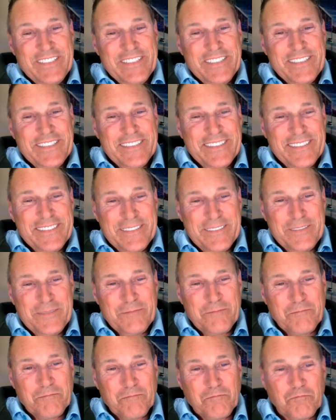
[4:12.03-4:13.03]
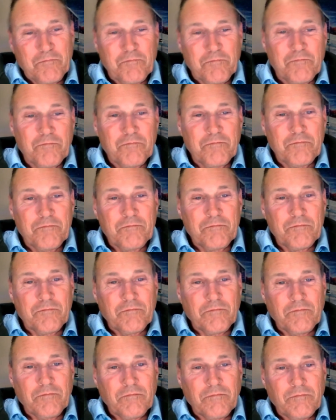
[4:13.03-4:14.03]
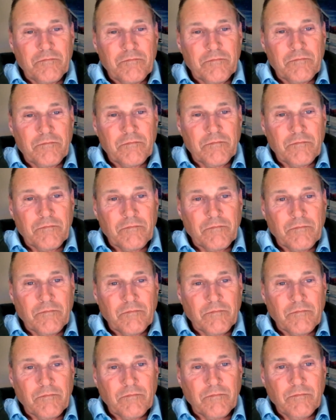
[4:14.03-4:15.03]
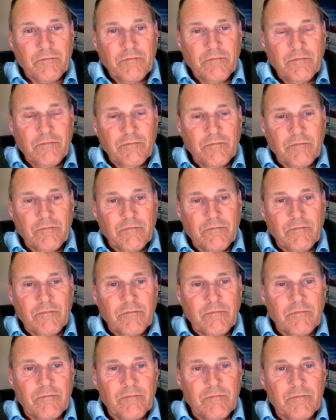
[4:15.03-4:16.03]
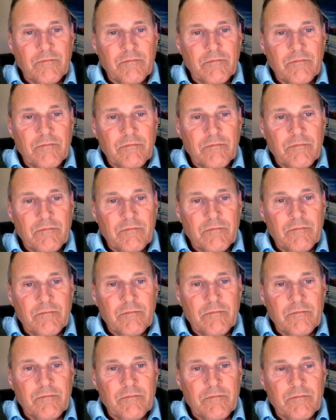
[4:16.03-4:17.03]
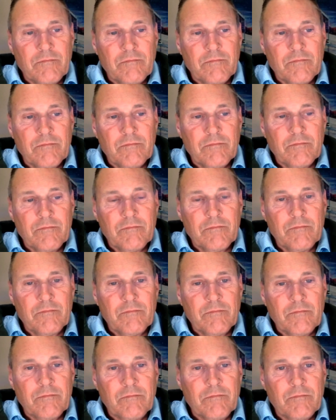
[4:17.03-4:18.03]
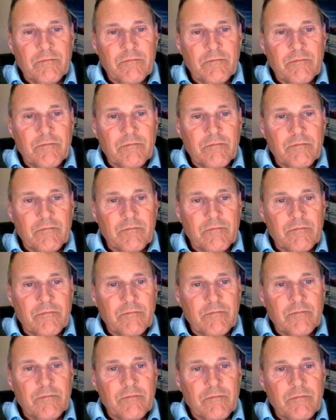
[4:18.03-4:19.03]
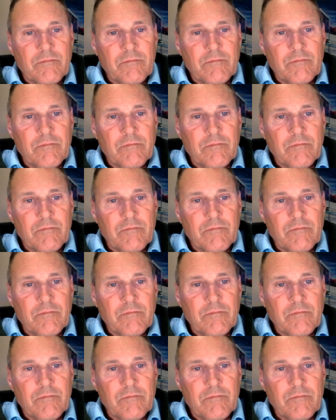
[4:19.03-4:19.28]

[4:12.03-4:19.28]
This person isn't speaking.